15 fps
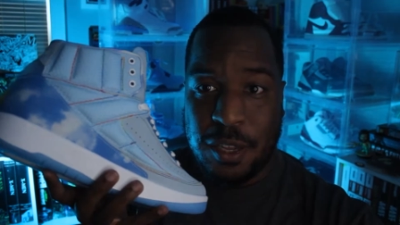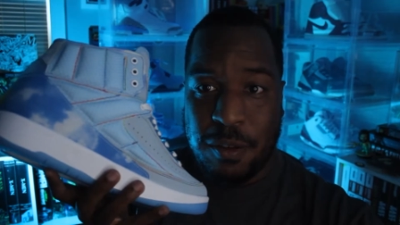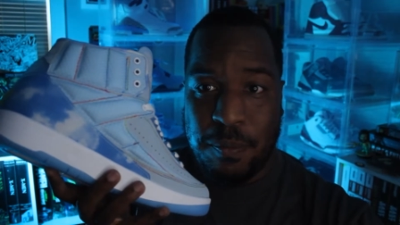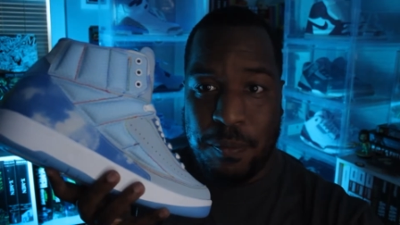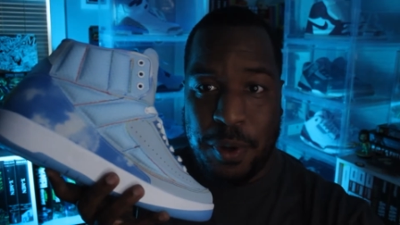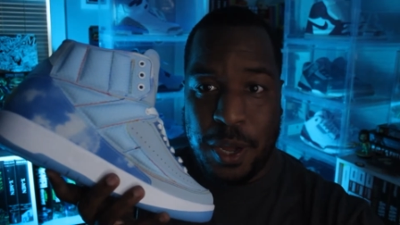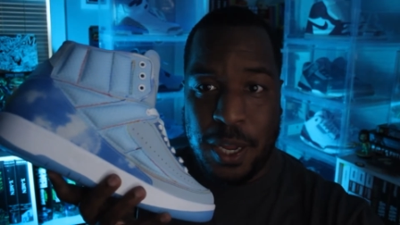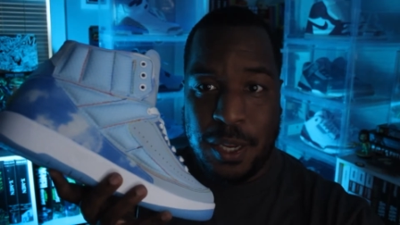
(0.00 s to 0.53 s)

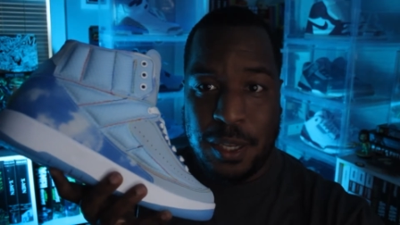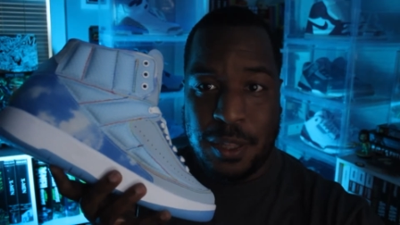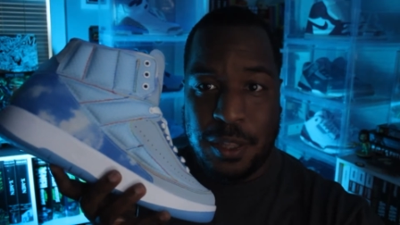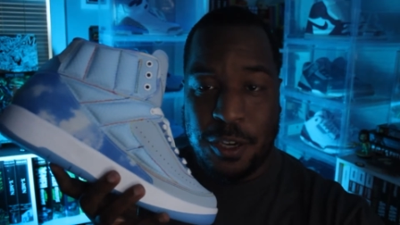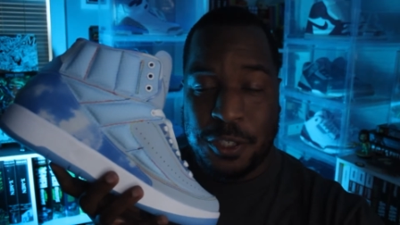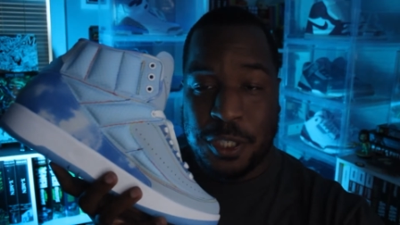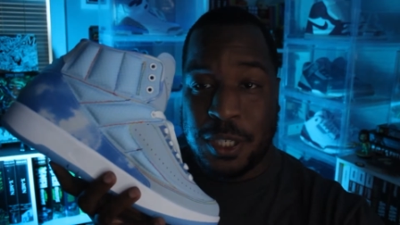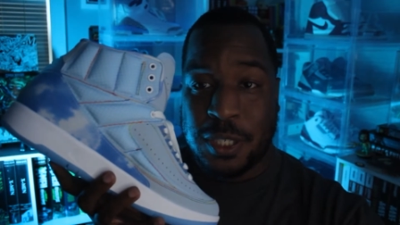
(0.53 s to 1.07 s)
but
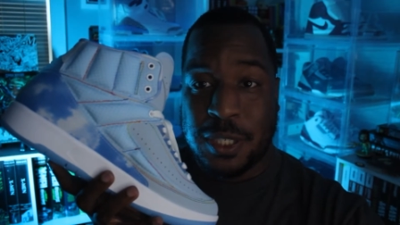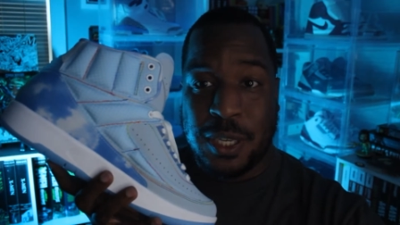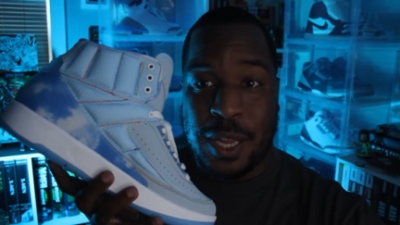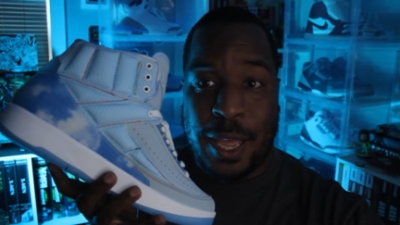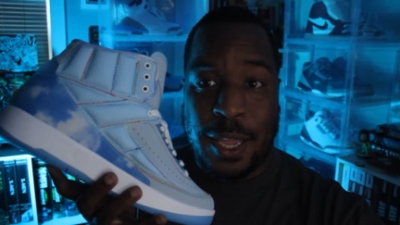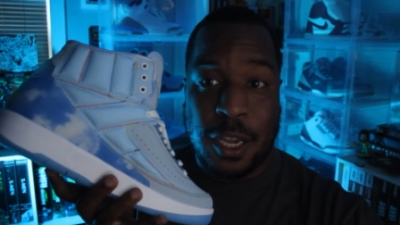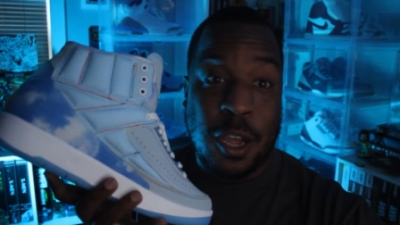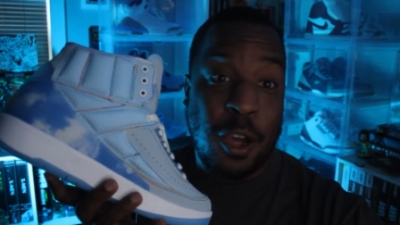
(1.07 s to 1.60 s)
there's just
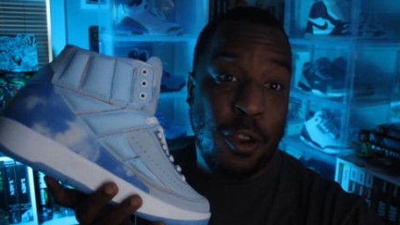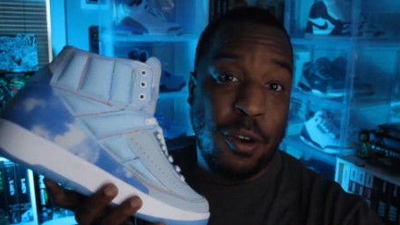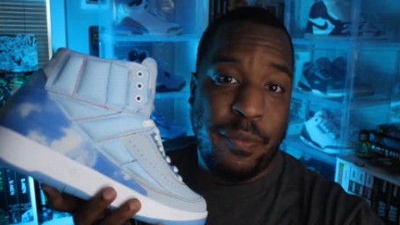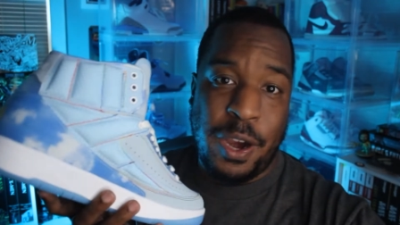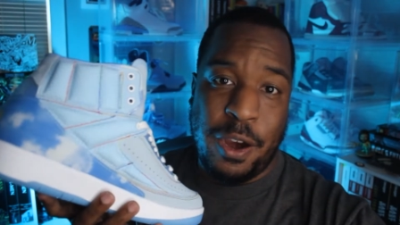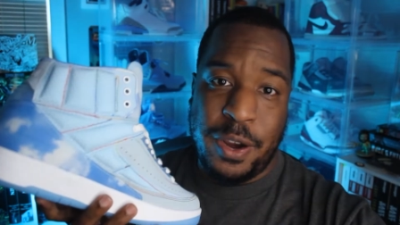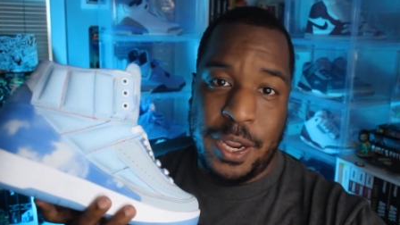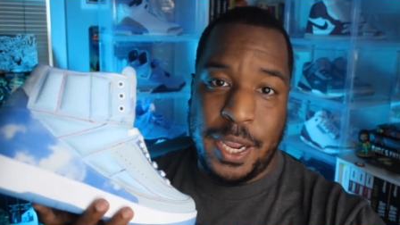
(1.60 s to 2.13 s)
slight color
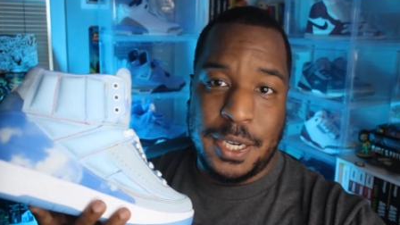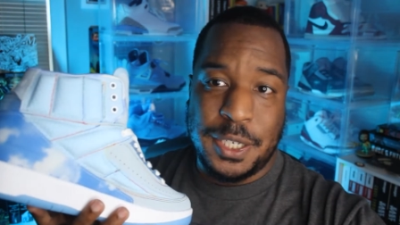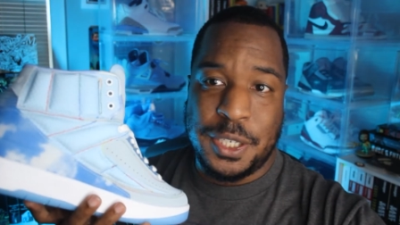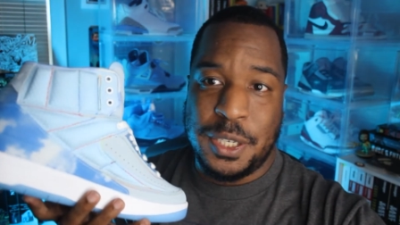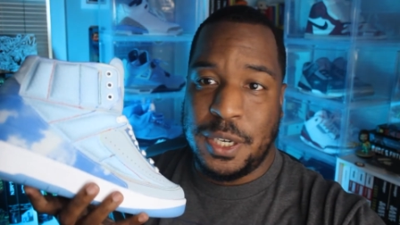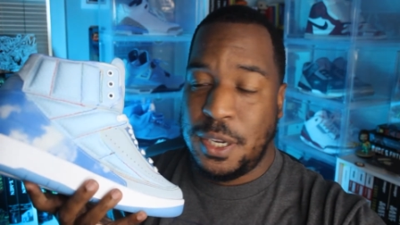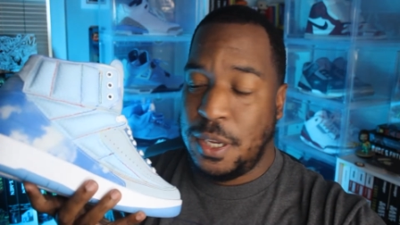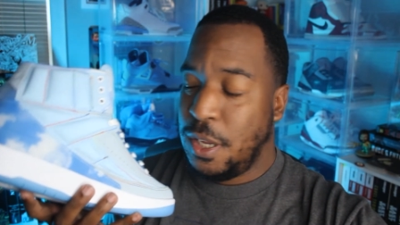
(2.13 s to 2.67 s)

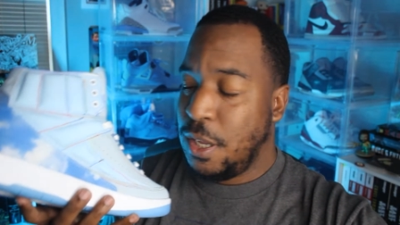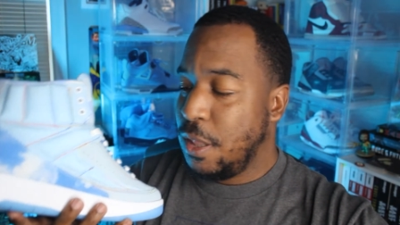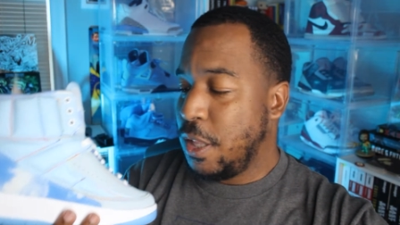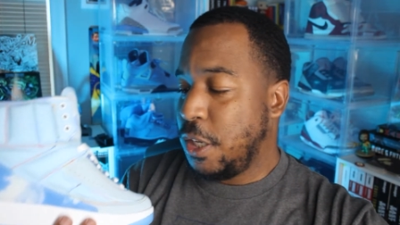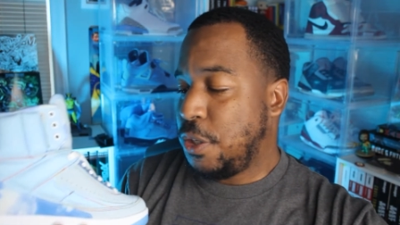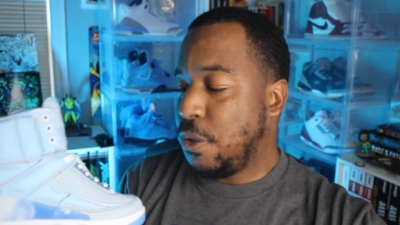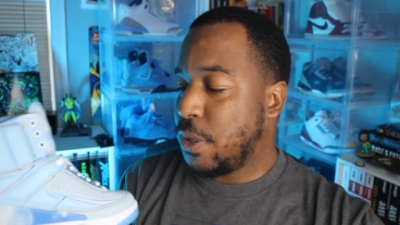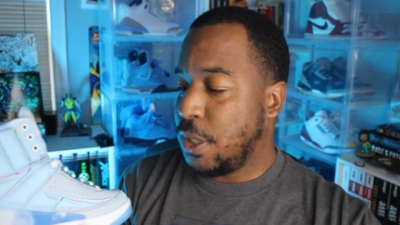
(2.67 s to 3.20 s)
variation
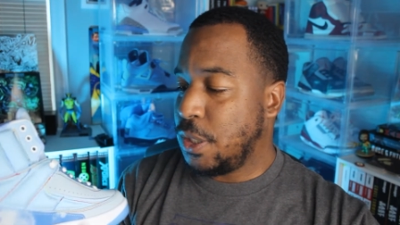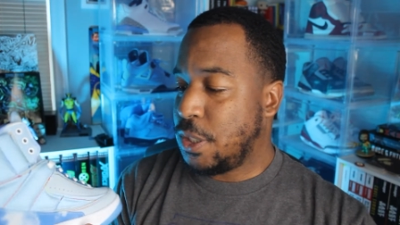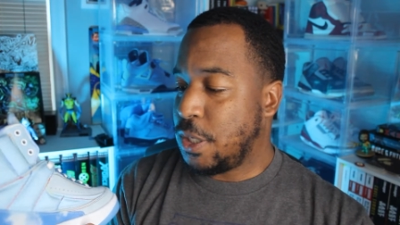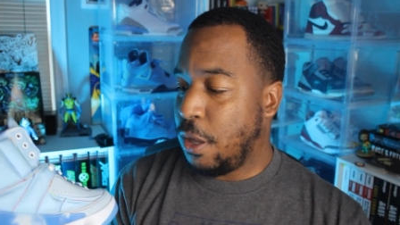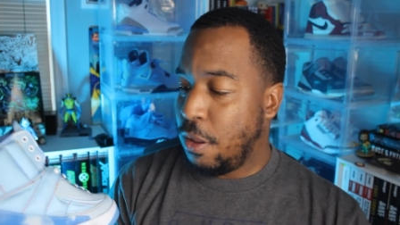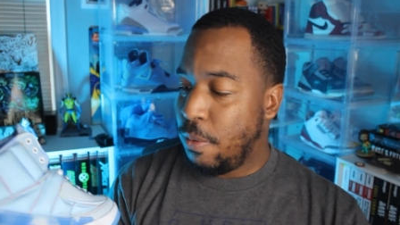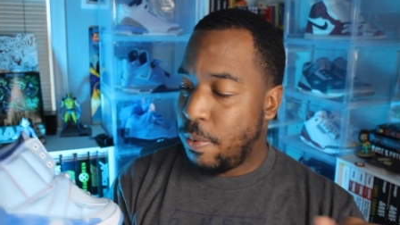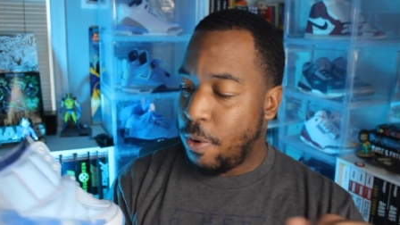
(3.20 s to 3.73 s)
that you can
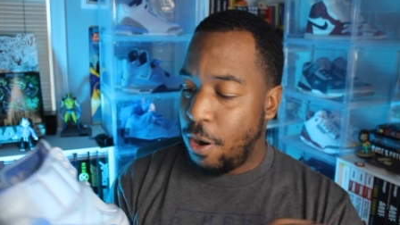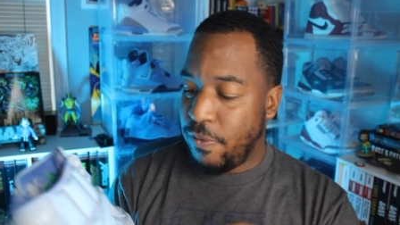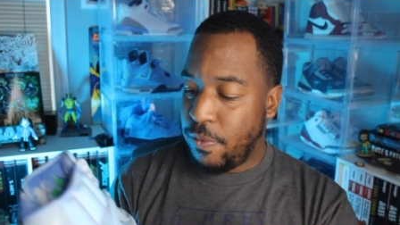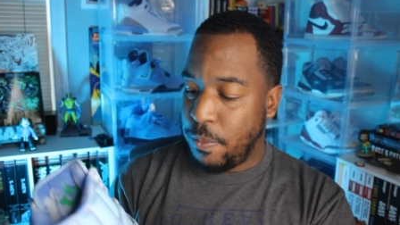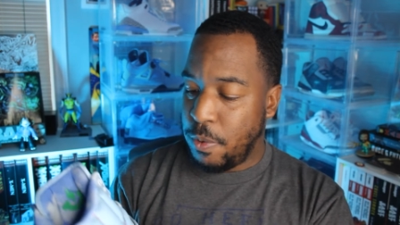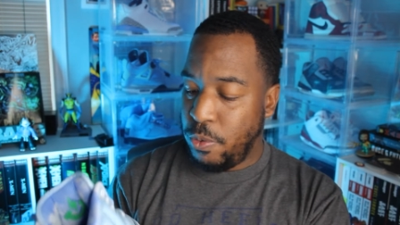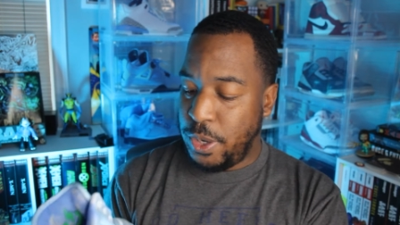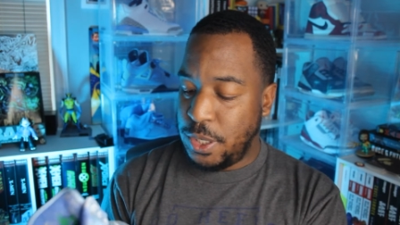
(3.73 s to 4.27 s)
tell apart
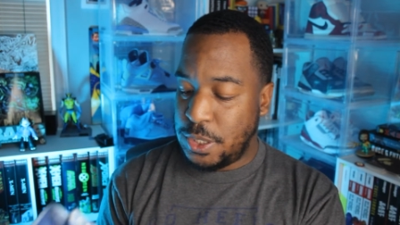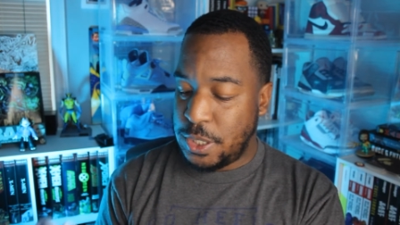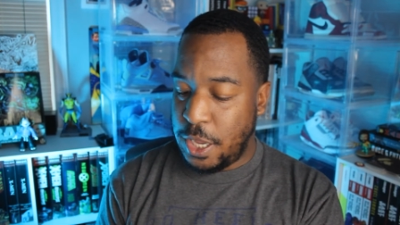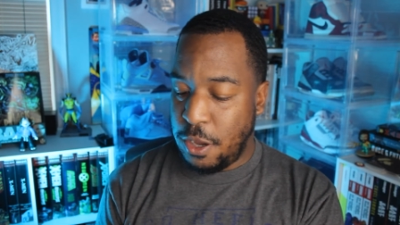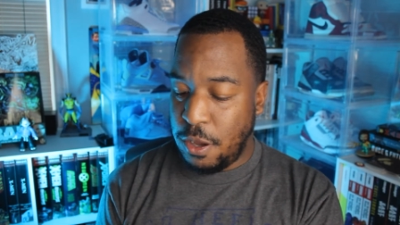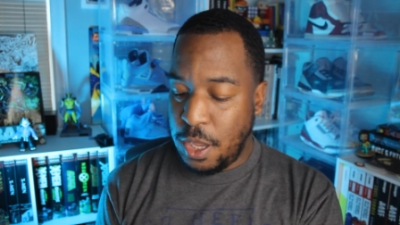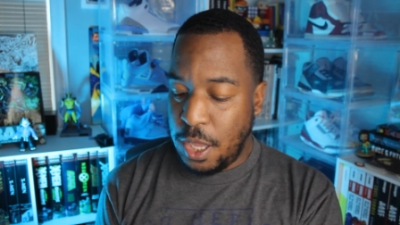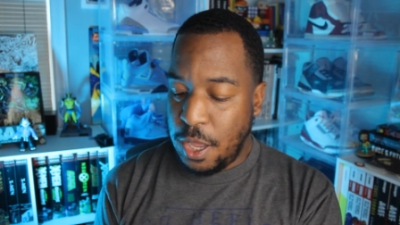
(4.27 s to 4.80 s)
from a
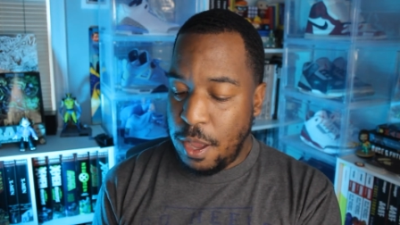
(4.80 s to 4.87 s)
retail.